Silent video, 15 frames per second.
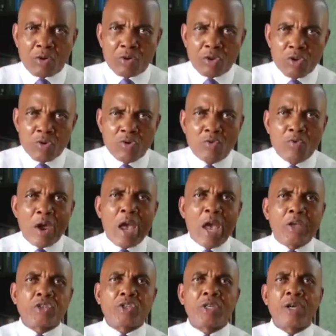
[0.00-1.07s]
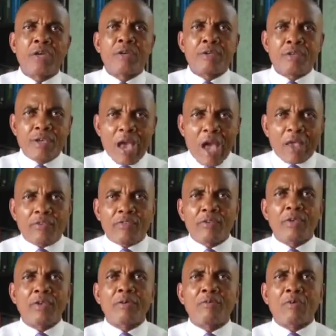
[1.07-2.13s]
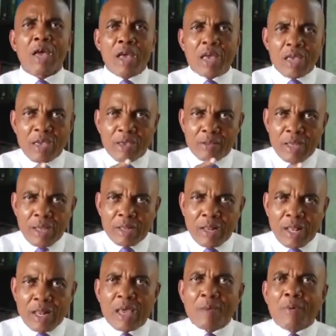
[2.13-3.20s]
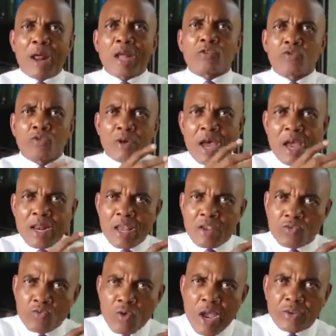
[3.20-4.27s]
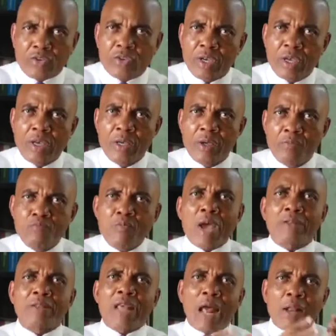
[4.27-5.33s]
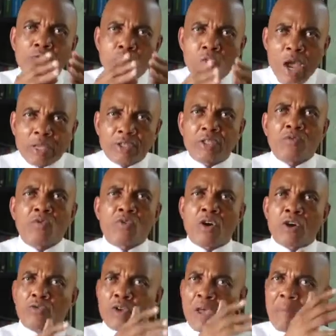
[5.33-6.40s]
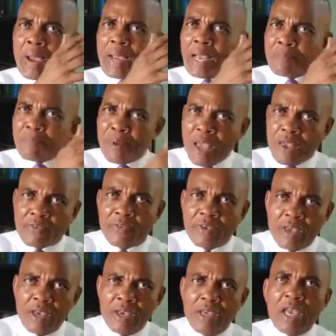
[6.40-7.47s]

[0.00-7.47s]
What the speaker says: new wage, yes, a laborer should earn his wage, but that wage will go to a marketplace.